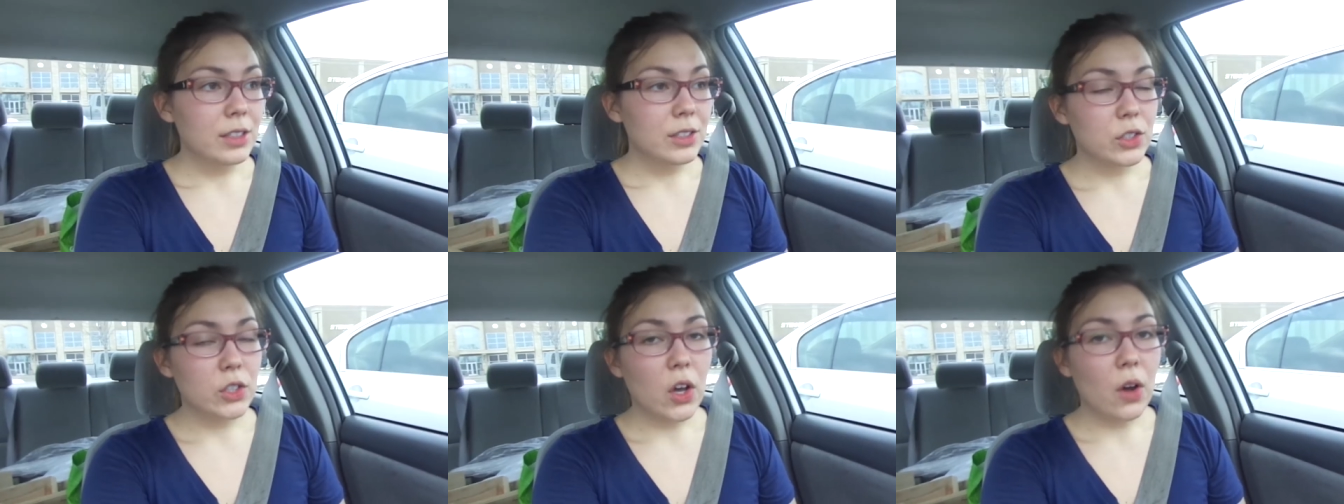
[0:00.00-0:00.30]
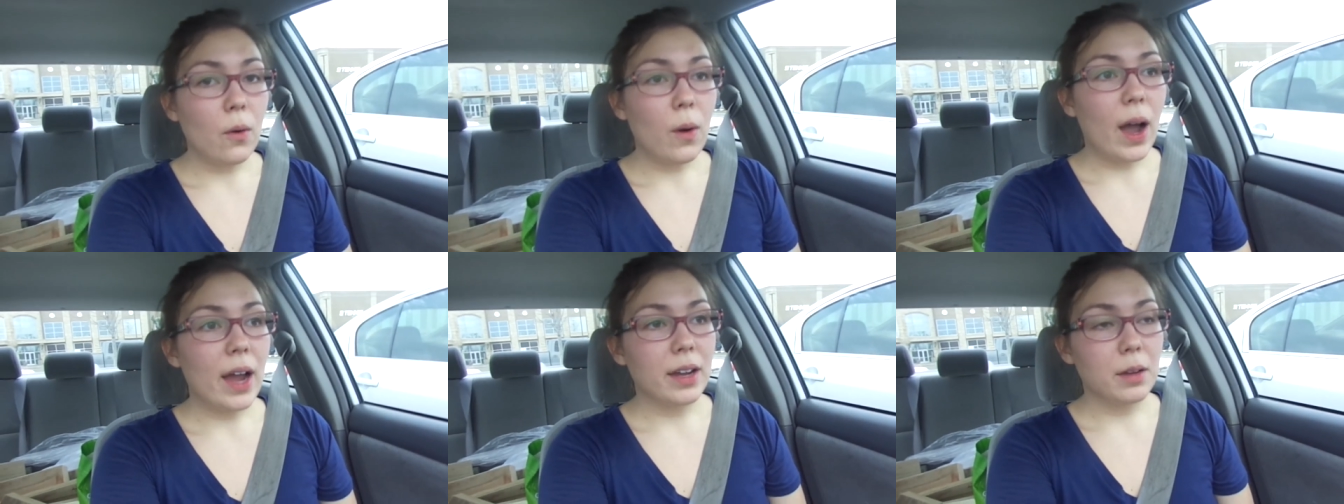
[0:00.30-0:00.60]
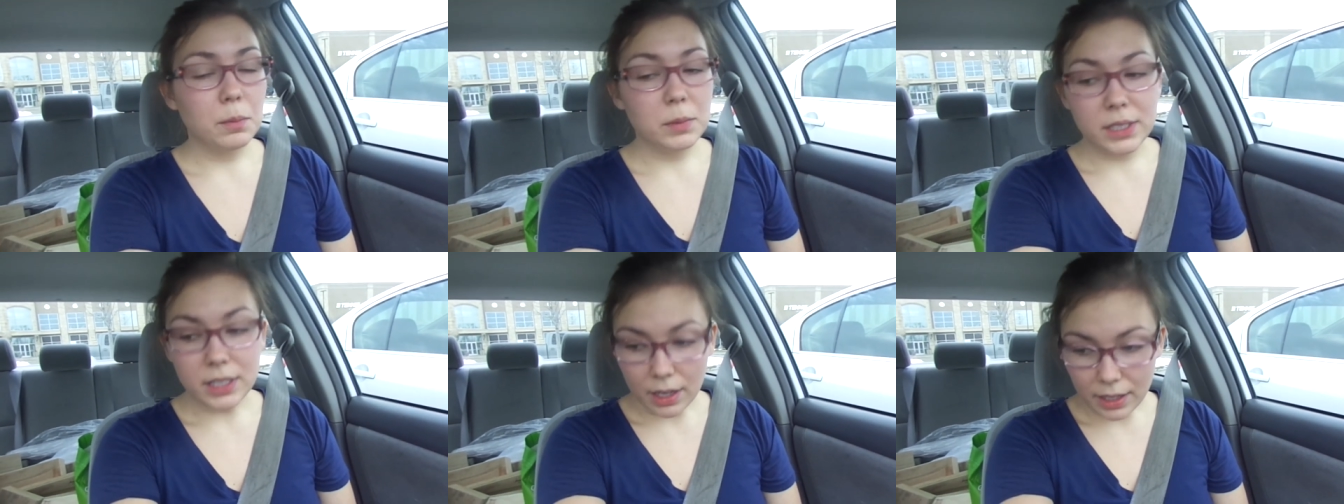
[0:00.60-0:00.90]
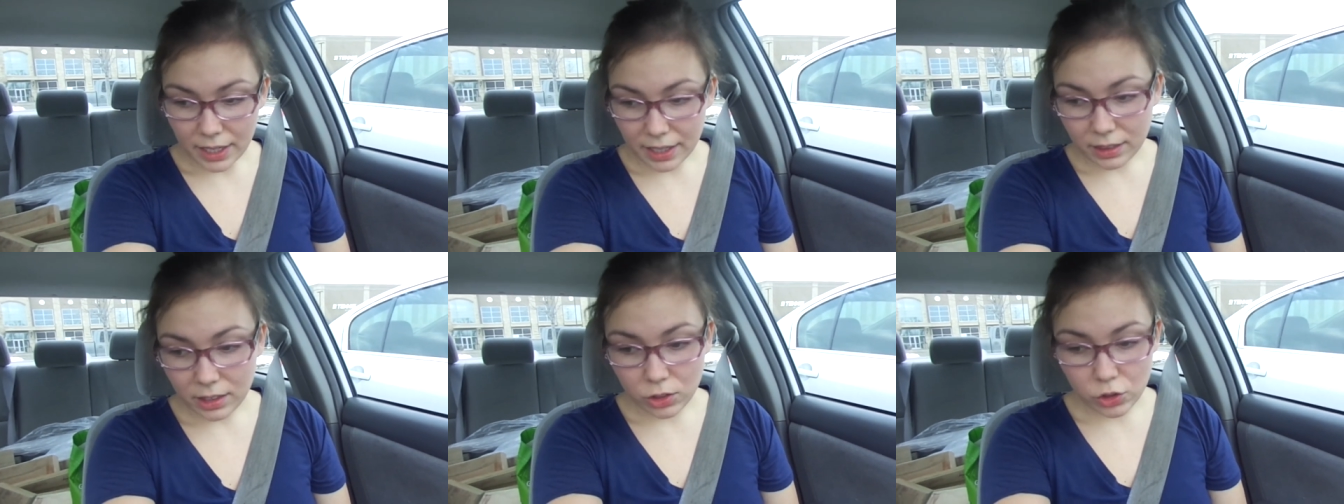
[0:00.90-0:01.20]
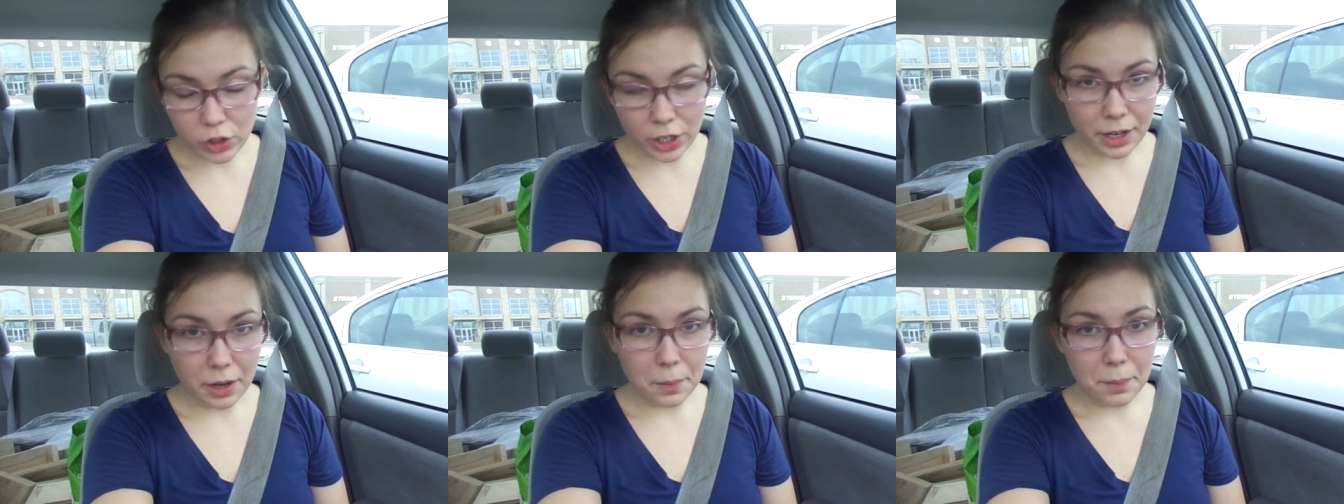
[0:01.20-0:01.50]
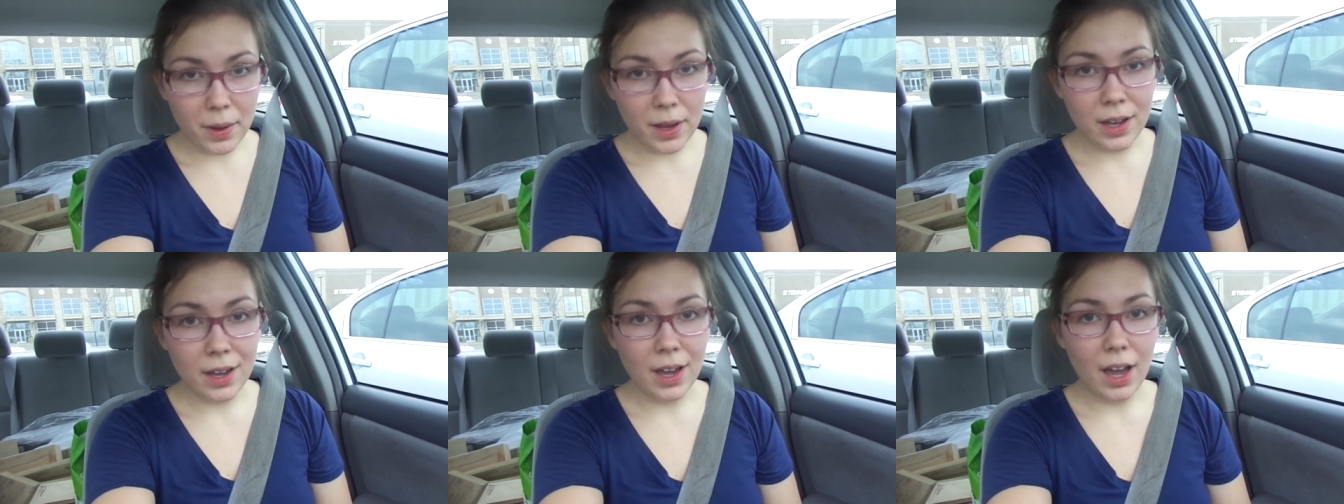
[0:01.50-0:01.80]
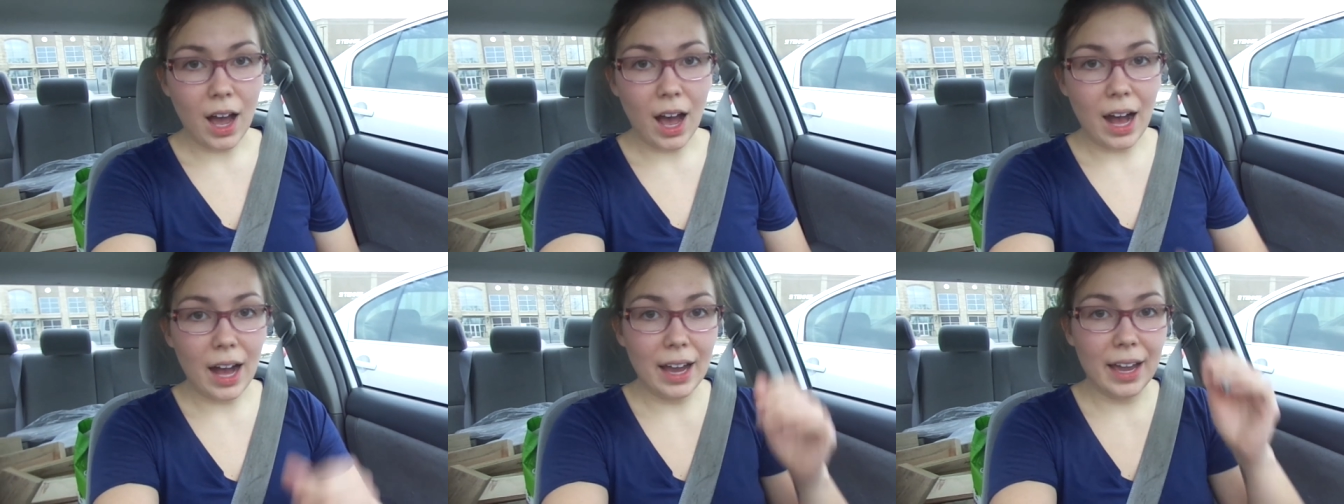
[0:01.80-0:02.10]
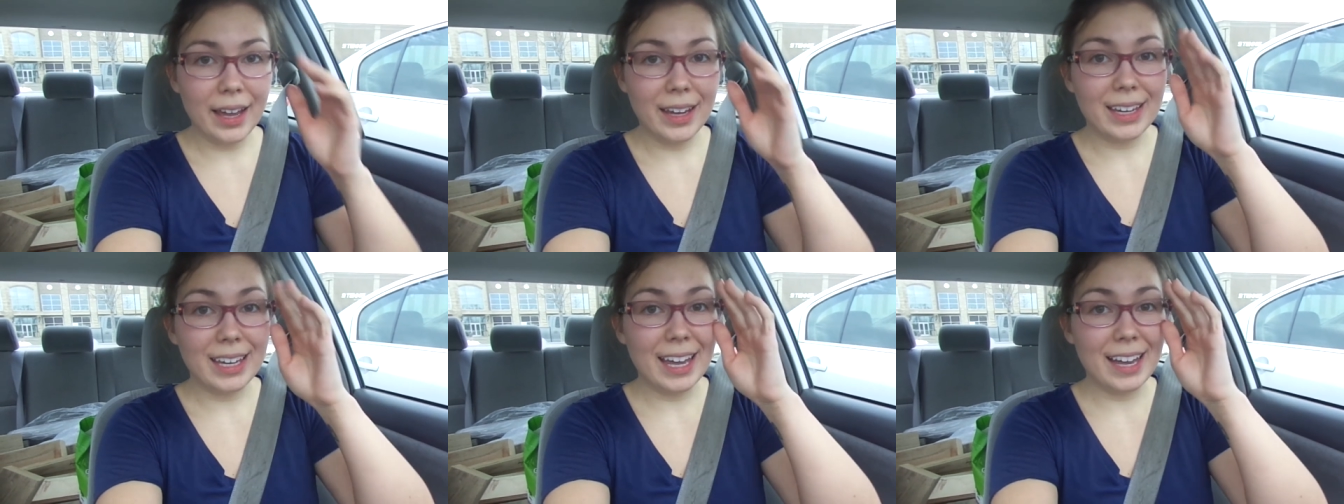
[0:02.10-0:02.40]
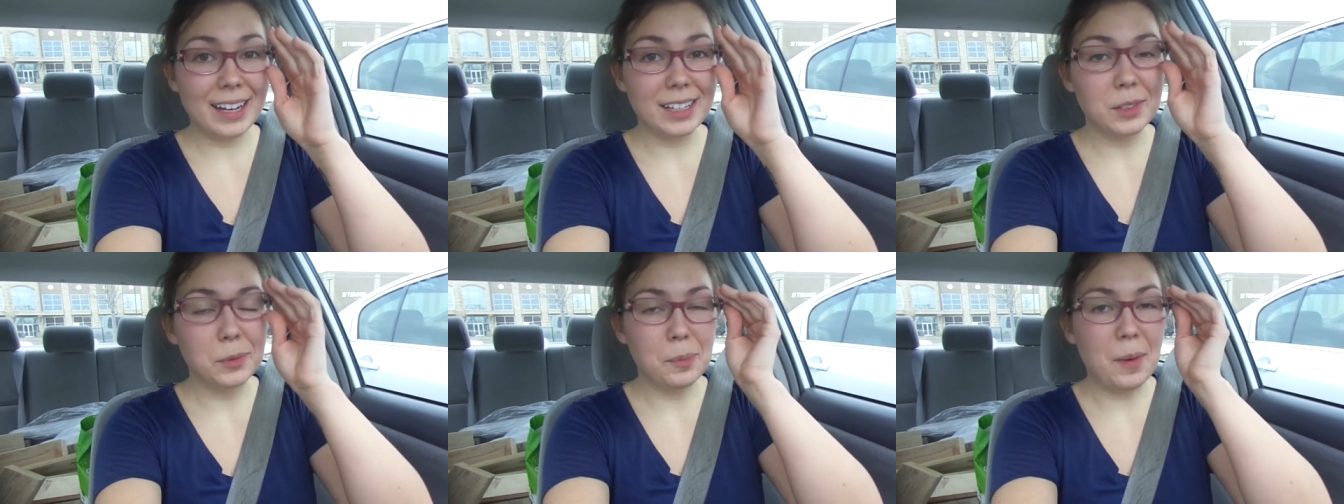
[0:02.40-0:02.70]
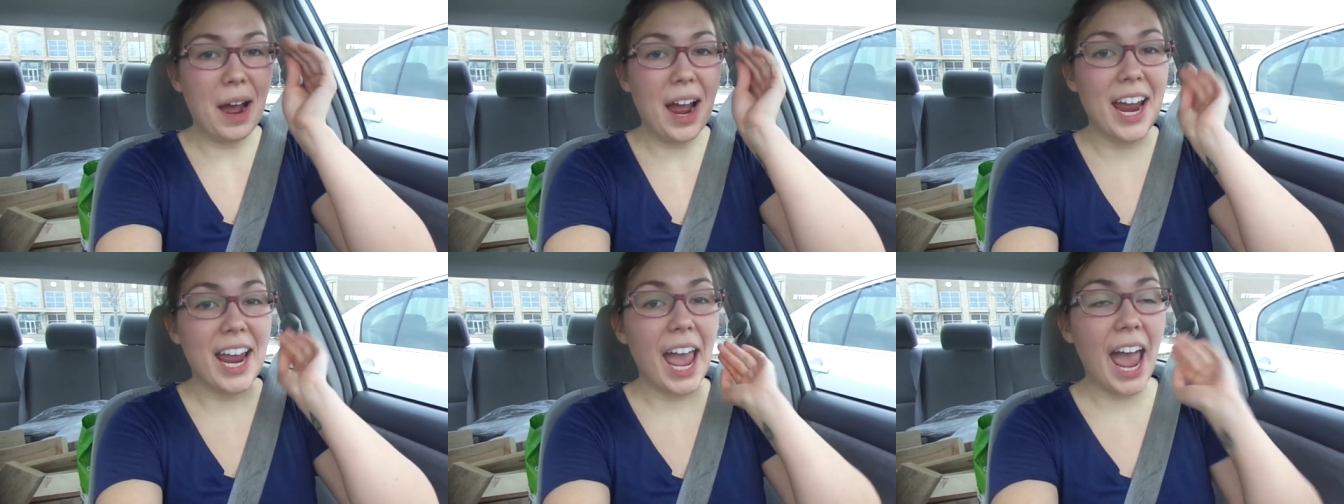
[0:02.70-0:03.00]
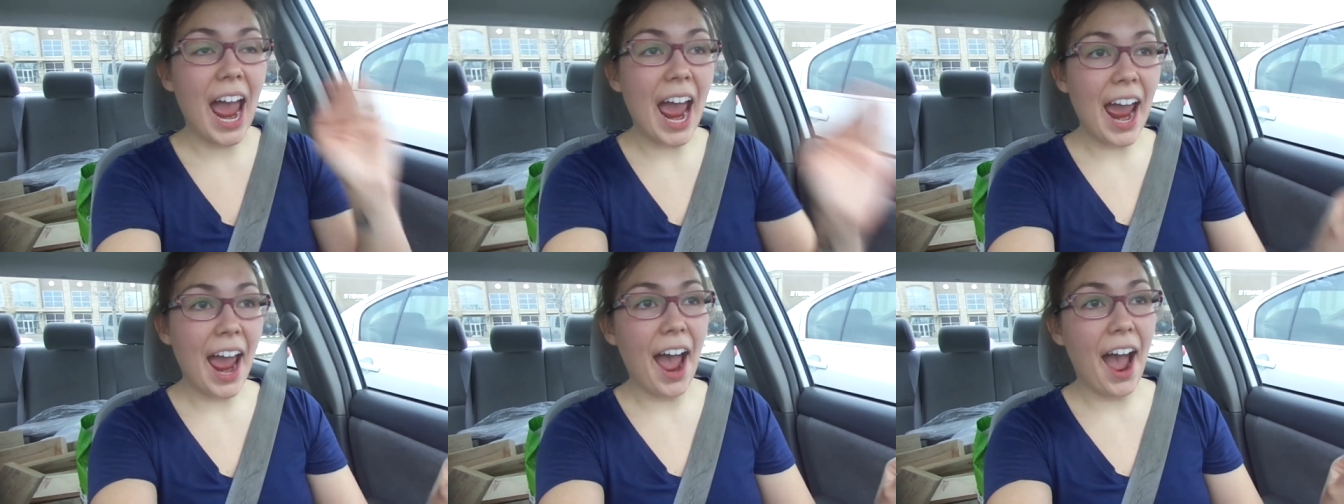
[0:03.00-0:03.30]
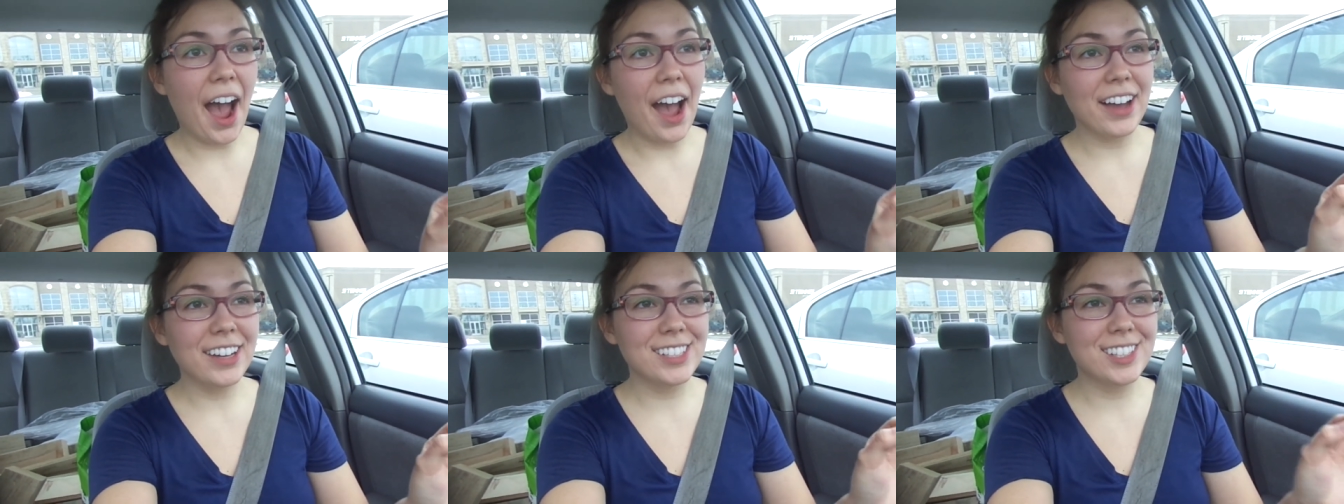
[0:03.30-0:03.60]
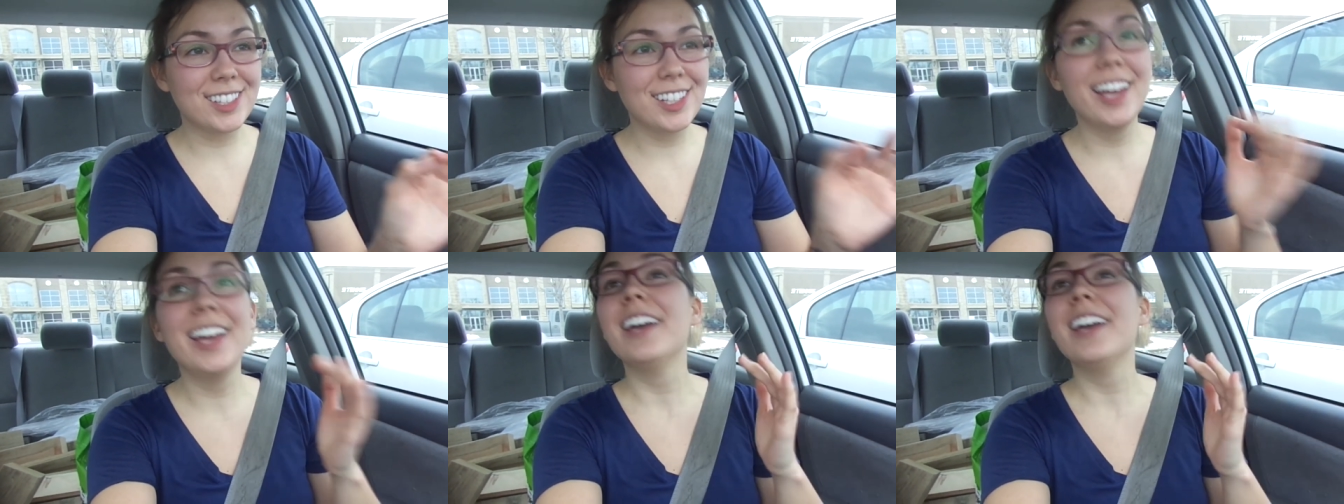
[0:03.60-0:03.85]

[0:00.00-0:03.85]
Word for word: So I am done at the gym. I kicked my ass.